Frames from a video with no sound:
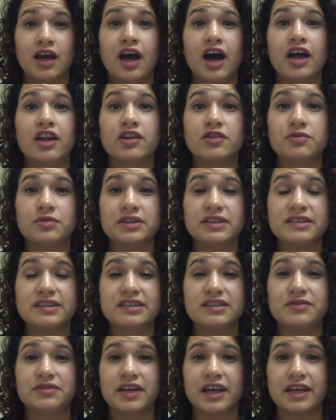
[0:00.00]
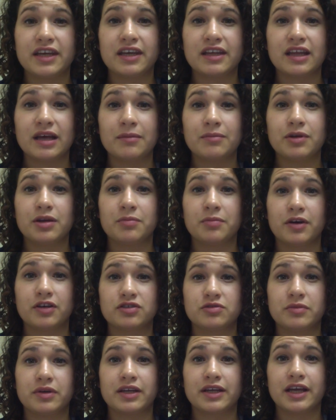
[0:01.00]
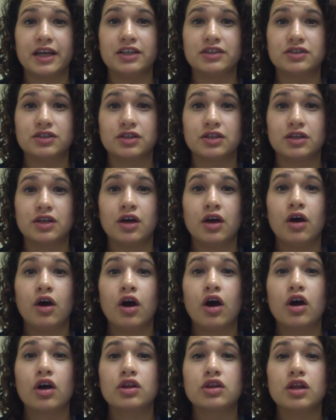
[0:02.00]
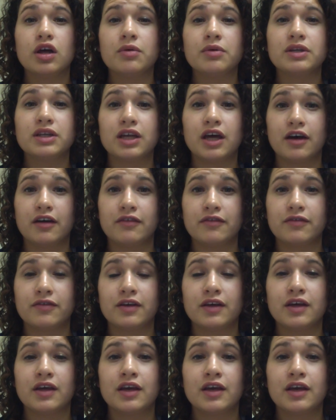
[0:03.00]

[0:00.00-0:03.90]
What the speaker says: and the risks of taking that blood pressure medication are low enough